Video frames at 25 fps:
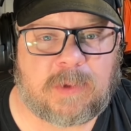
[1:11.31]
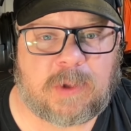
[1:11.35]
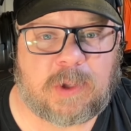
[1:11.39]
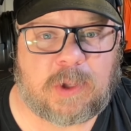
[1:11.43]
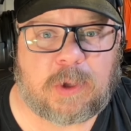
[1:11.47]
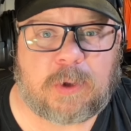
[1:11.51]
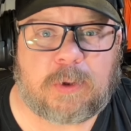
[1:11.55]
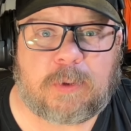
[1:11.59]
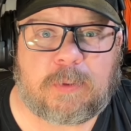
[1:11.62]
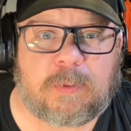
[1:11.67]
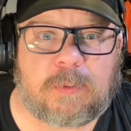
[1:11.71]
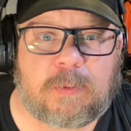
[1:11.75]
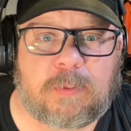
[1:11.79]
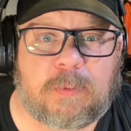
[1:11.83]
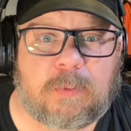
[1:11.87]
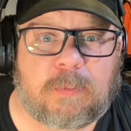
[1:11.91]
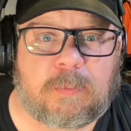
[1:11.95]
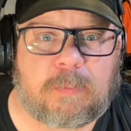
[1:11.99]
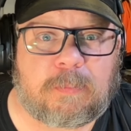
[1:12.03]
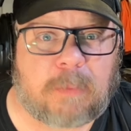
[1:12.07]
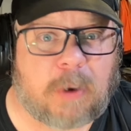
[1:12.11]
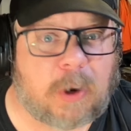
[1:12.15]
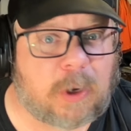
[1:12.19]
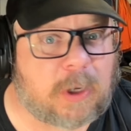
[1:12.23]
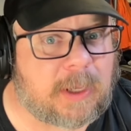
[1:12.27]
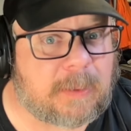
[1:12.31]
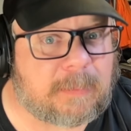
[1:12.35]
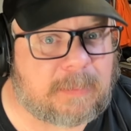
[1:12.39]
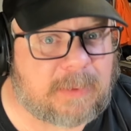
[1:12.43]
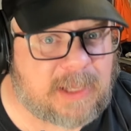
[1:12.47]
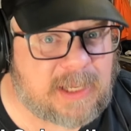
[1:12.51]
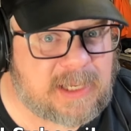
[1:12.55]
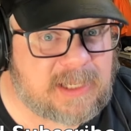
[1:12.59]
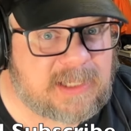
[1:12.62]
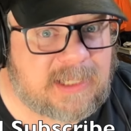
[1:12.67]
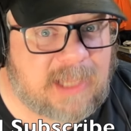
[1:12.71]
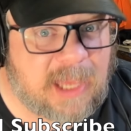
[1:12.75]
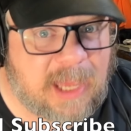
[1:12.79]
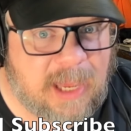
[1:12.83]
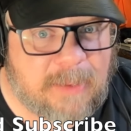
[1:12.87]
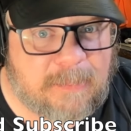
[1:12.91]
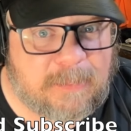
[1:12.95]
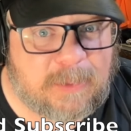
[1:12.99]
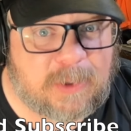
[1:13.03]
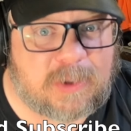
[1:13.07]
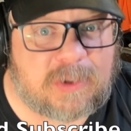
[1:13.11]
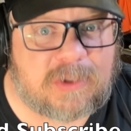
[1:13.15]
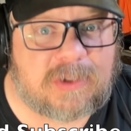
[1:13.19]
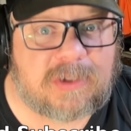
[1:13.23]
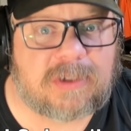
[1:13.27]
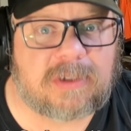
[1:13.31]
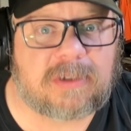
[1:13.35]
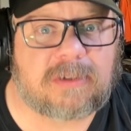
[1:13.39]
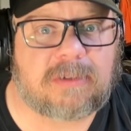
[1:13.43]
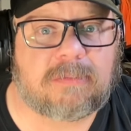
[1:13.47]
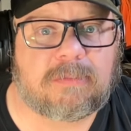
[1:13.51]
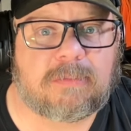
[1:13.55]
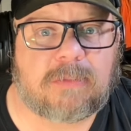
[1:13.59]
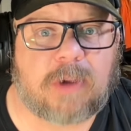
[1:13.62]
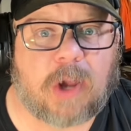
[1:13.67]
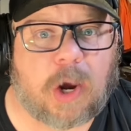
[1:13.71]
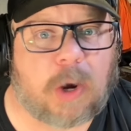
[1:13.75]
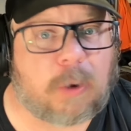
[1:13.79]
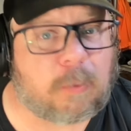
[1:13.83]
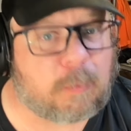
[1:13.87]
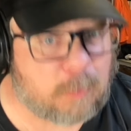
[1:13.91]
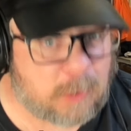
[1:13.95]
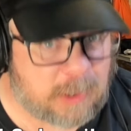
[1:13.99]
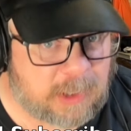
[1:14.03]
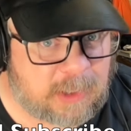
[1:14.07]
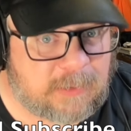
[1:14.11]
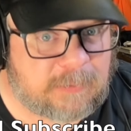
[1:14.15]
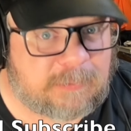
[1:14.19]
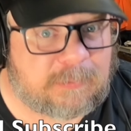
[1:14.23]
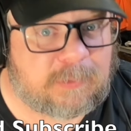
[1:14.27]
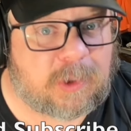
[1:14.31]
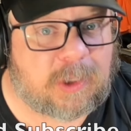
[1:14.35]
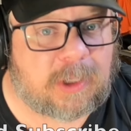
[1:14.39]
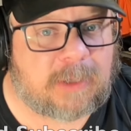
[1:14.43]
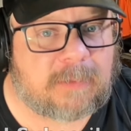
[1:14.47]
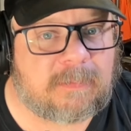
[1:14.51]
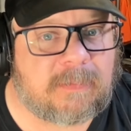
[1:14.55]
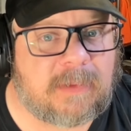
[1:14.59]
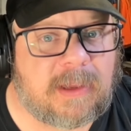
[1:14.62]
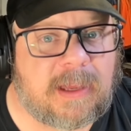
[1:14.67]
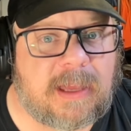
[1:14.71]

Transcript: You Marketplace scammers are wonderful.